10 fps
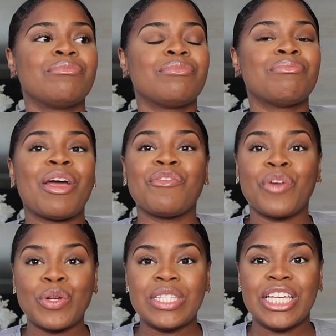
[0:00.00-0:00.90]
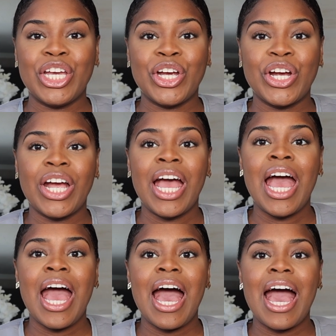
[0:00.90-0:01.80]
my first year
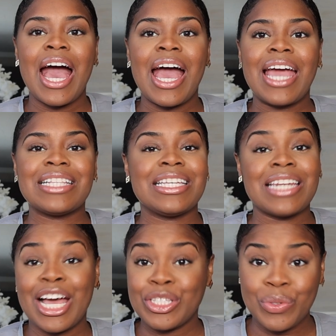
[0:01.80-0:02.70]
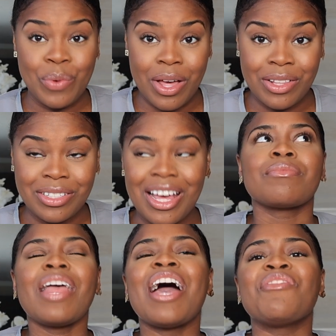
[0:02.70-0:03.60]
I did not do well.
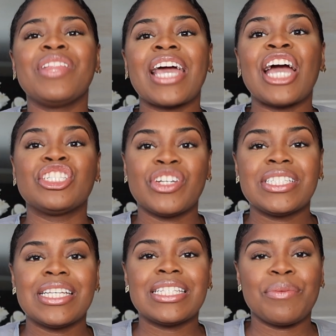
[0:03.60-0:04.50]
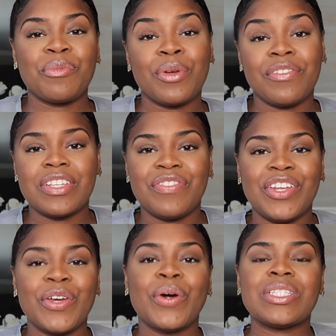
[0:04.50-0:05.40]
I feel like I addressed this in previous
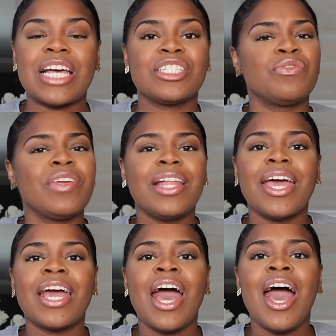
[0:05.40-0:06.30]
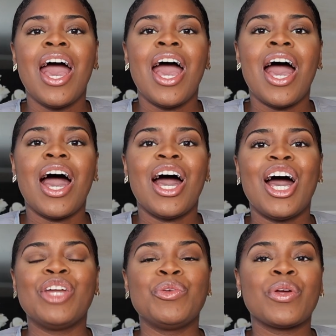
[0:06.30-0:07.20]
videos. I just feel like
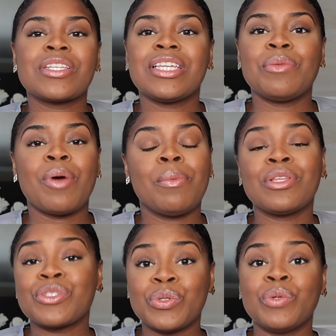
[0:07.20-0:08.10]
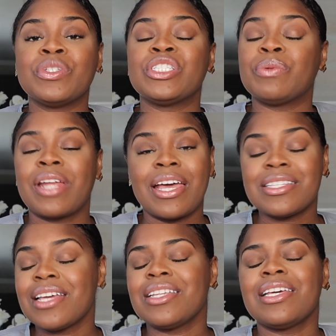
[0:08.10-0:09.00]
New York City public school, which is what I
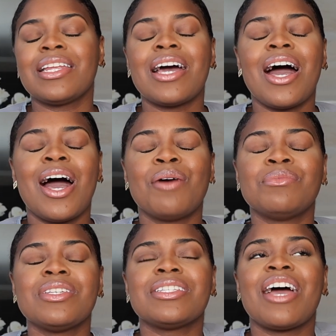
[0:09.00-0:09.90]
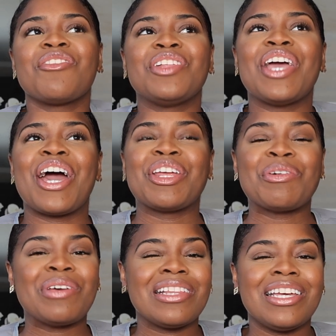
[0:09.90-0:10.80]
attended, does not really
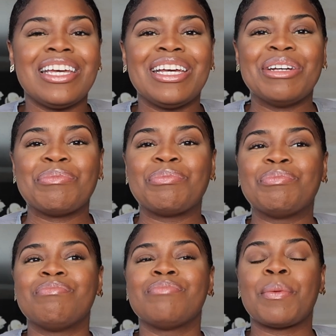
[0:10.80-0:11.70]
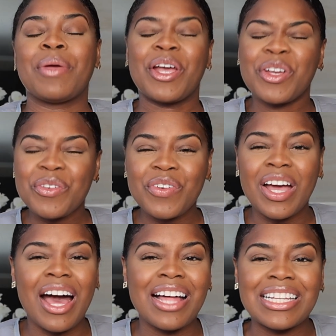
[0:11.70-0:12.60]
adequately prepare you for
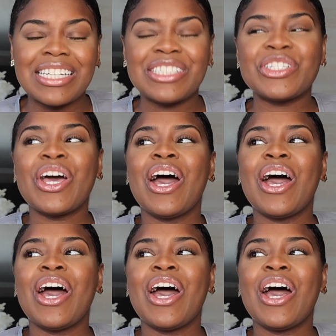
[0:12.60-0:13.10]
college.